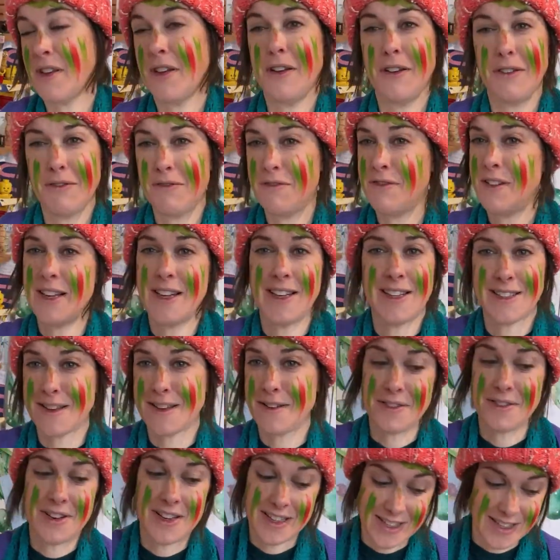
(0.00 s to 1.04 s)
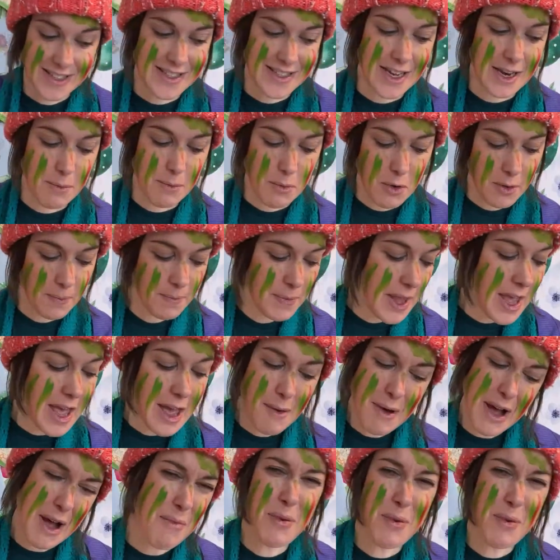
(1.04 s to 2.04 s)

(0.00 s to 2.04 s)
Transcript: You really don't need these anymore. I'll